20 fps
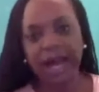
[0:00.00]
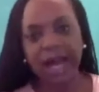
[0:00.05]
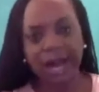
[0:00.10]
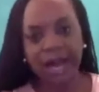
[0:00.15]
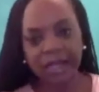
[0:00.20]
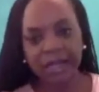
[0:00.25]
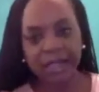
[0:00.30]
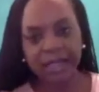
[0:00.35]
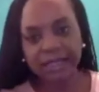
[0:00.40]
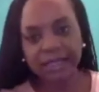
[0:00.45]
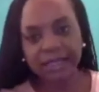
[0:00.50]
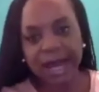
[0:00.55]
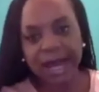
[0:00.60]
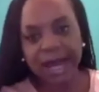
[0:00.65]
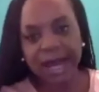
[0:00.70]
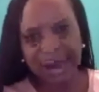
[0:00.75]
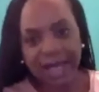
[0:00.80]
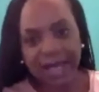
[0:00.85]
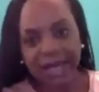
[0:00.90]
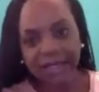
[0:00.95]
I need to
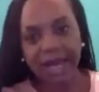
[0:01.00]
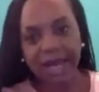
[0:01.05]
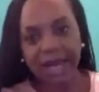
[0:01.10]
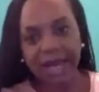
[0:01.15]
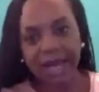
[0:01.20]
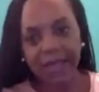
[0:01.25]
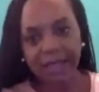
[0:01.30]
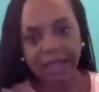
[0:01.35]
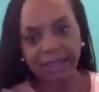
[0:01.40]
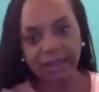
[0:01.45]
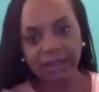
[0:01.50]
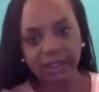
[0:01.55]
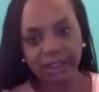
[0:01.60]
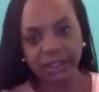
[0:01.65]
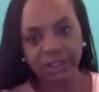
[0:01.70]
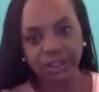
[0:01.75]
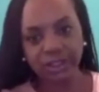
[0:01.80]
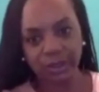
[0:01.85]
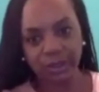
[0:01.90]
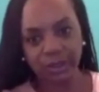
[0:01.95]
highlight this
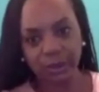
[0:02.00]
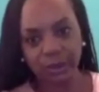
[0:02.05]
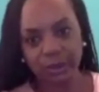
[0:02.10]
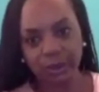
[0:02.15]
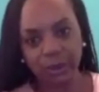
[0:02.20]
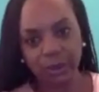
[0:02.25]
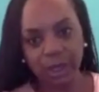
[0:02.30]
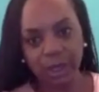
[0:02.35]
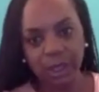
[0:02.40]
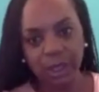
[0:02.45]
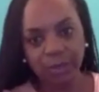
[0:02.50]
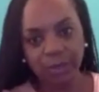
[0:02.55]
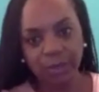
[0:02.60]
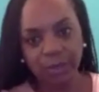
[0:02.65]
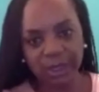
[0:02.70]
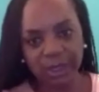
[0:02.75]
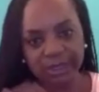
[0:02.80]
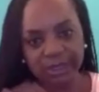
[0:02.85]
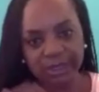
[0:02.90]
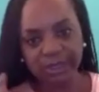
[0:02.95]
issue
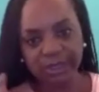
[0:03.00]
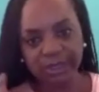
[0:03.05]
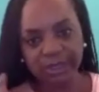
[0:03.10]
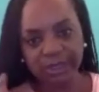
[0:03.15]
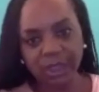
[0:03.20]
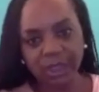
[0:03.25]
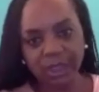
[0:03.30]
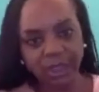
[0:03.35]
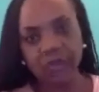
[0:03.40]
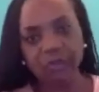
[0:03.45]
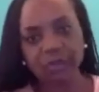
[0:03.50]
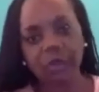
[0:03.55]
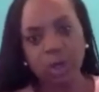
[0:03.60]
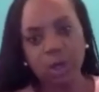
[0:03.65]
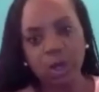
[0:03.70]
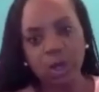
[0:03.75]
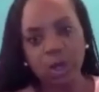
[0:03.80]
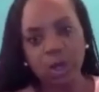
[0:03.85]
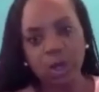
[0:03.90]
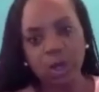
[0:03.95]
because there are some
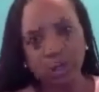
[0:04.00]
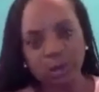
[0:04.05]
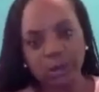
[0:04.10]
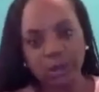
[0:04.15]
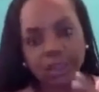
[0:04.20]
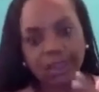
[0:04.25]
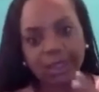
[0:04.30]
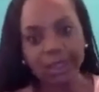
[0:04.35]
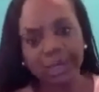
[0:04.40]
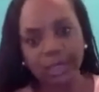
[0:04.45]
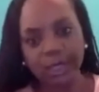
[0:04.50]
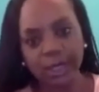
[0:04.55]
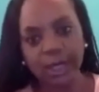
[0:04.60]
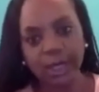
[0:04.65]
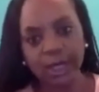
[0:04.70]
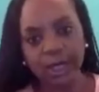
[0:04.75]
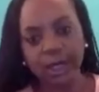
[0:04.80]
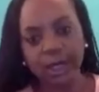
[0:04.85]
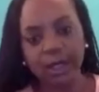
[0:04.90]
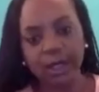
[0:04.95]
girls in
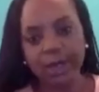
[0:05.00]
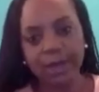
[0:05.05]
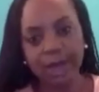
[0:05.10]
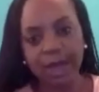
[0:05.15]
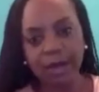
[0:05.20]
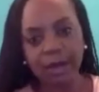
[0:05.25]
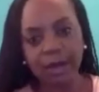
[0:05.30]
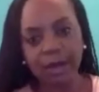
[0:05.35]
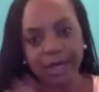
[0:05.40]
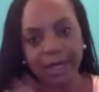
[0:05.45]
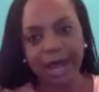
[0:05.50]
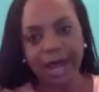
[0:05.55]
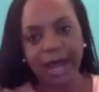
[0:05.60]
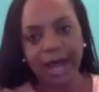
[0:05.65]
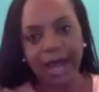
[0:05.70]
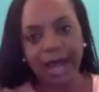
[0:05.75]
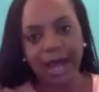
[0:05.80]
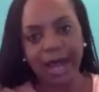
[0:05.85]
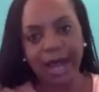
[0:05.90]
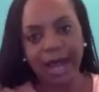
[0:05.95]
Kenya that are in
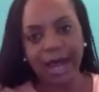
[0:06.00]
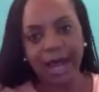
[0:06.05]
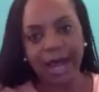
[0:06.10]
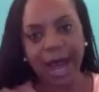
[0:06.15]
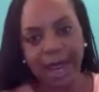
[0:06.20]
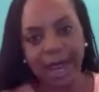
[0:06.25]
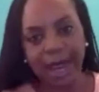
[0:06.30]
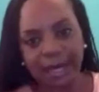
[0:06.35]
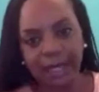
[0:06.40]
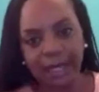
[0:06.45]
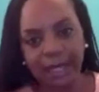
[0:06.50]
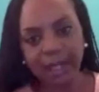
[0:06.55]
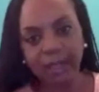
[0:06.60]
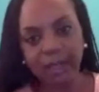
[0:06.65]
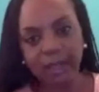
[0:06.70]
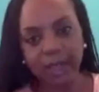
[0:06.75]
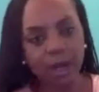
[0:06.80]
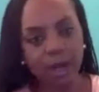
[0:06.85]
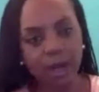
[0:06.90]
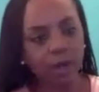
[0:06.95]
hiding.
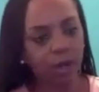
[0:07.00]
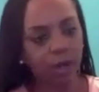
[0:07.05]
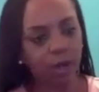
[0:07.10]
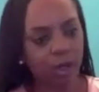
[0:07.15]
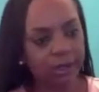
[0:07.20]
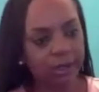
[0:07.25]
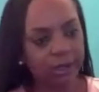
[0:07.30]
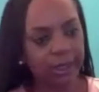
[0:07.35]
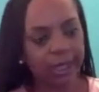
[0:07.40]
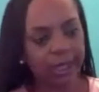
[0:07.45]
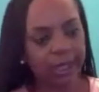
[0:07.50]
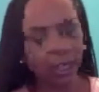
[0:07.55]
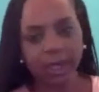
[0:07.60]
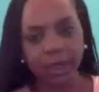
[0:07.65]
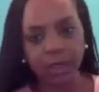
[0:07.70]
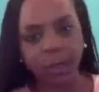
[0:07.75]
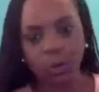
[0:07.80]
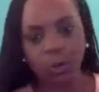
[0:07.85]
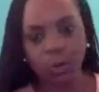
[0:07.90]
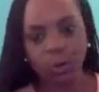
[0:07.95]
There are girls in
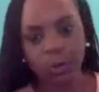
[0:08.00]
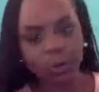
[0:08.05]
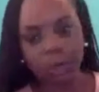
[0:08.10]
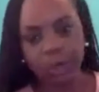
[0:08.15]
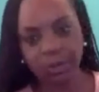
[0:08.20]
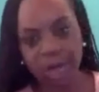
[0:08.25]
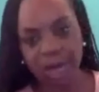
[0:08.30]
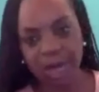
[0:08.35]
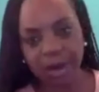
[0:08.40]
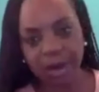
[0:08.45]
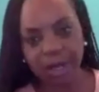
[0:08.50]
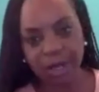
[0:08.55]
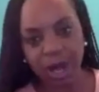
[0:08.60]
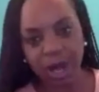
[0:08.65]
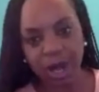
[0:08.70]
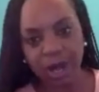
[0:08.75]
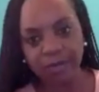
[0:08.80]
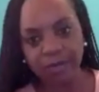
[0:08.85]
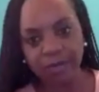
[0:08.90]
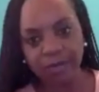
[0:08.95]
Kenya who are being
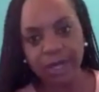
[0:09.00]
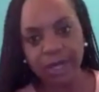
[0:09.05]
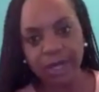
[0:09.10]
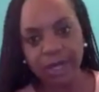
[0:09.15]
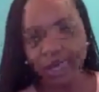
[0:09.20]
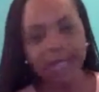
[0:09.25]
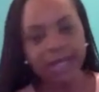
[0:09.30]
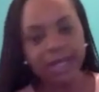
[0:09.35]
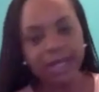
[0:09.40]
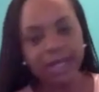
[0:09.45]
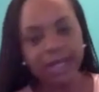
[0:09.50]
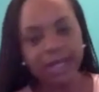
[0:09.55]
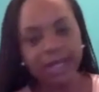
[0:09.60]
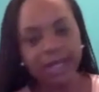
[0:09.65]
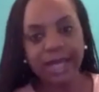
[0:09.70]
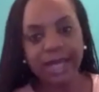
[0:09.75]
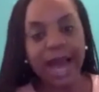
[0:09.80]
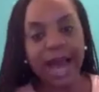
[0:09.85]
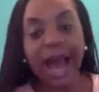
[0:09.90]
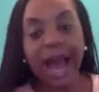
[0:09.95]
married off
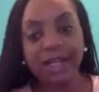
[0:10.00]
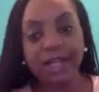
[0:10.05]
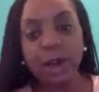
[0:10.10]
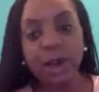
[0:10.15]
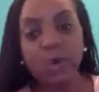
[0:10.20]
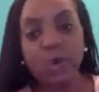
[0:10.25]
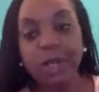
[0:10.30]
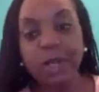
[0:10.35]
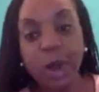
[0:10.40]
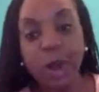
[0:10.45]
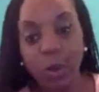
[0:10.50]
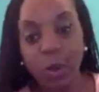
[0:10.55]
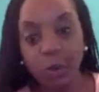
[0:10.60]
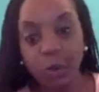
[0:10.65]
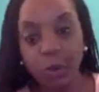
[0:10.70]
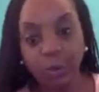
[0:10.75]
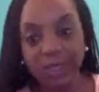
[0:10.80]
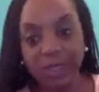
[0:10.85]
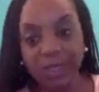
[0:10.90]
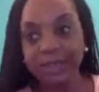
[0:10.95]
that I don't
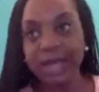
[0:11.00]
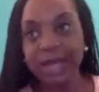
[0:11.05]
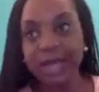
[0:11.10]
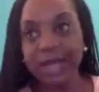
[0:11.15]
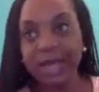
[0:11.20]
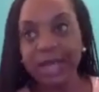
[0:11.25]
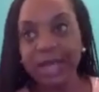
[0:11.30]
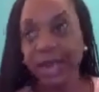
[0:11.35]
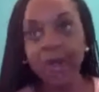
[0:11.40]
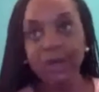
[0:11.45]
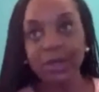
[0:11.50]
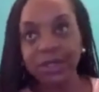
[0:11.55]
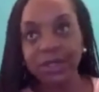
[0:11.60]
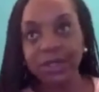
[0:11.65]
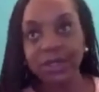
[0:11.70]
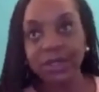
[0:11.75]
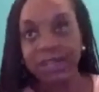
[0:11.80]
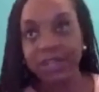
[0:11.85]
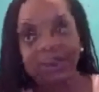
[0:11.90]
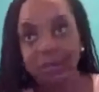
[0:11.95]
know because I'm in
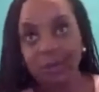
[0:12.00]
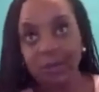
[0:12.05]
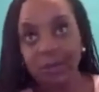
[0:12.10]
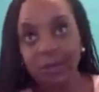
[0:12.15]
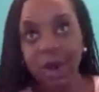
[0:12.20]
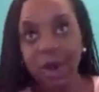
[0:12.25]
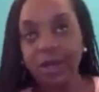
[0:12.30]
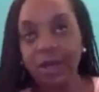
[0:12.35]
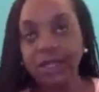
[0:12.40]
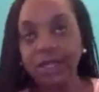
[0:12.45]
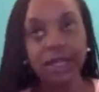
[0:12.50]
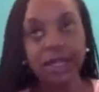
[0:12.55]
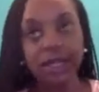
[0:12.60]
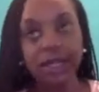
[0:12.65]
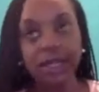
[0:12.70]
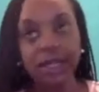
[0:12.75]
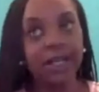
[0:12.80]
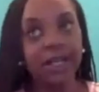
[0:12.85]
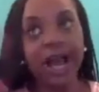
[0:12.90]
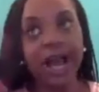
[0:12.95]
a different part of
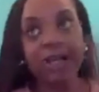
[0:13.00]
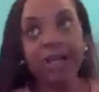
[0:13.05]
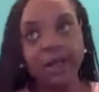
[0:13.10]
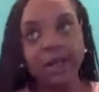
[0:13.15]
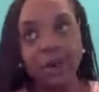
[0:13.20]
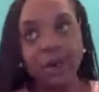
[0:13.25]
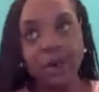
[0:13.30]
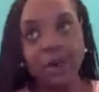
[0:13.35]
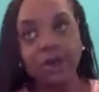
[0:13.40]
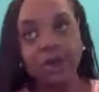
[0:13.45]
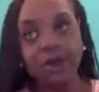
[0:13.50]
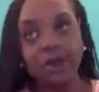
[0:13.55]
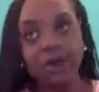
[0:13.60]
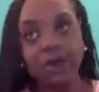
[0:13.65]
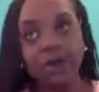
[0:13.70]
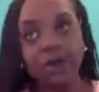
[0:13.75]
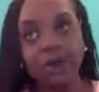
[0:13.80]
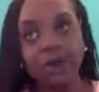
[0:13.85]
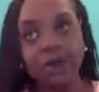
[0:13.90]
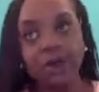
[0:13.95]
Kenya. I don't know
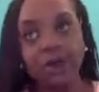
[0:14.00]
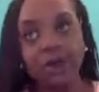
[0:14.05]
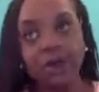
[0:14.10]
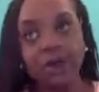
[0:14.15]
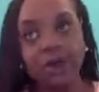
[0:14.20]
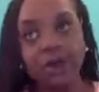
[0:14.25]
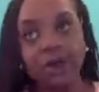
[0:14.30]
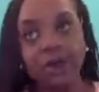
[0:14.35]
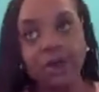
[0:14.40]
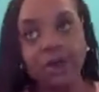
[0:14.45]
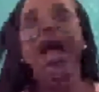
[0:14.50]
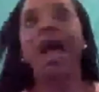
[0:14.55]
that tribe.